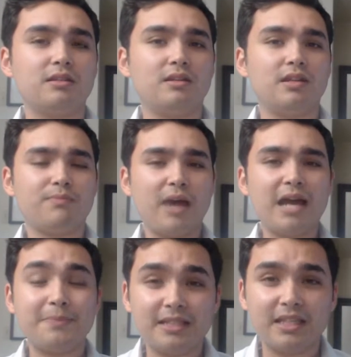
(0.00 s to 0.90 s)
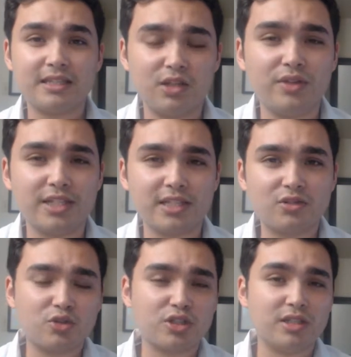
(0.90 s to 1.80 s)
it might be that the only
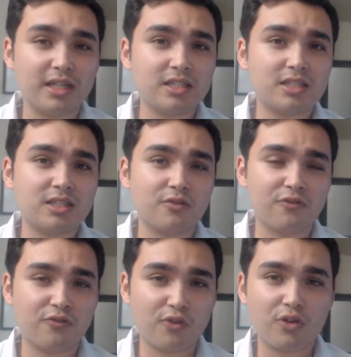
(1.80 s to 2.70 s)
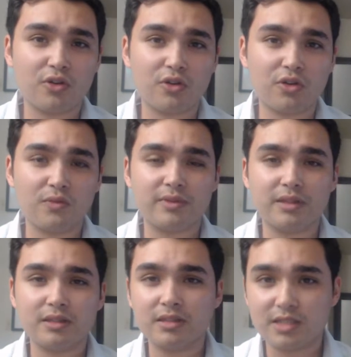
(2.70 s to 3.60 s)
solution is to further
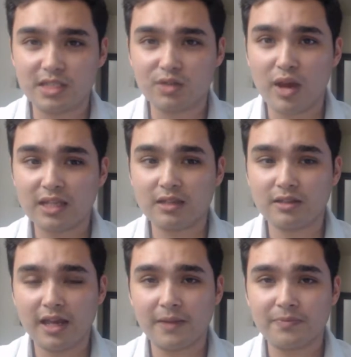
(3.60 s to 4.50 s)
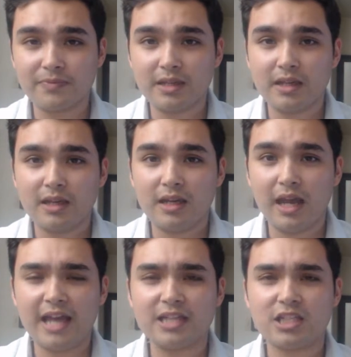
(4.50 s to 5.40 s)
deregulate
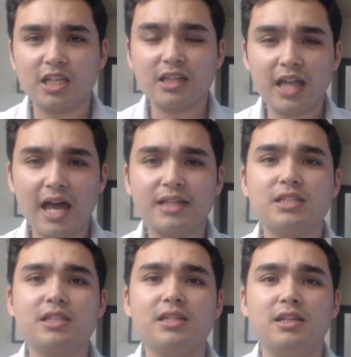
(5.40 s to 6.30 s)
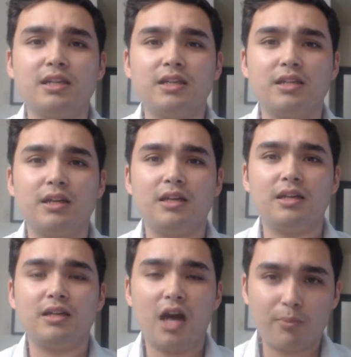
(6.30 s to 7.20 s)
and to let
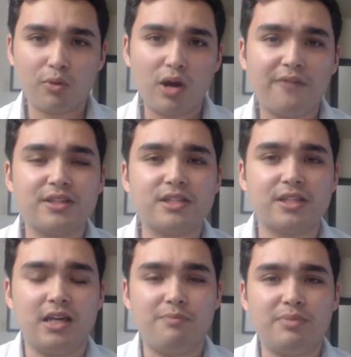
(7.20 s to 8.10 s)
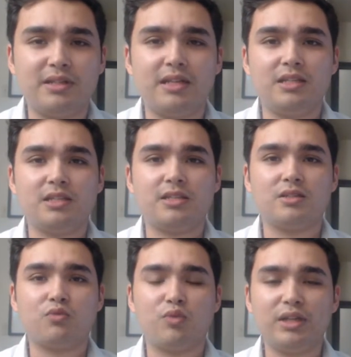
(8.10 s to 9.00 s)
nonprofits and companies
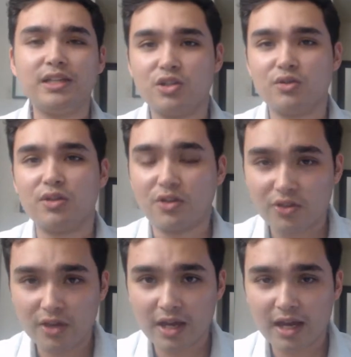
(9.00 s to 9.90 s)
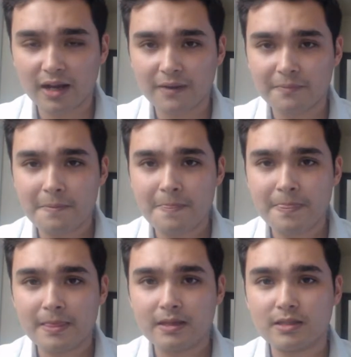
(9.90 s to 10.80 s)
really do their thing
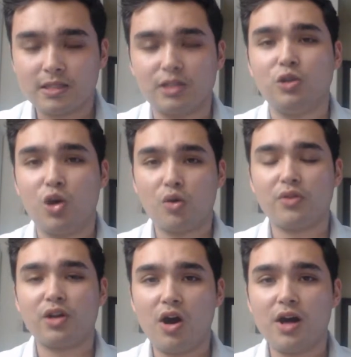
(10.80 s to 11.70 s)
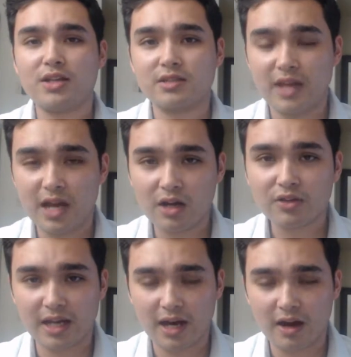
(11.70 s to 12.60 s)
to lower the costs of
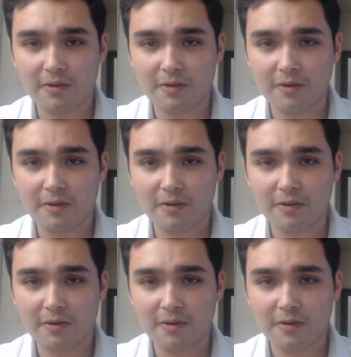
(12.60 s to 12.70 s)
healthcare.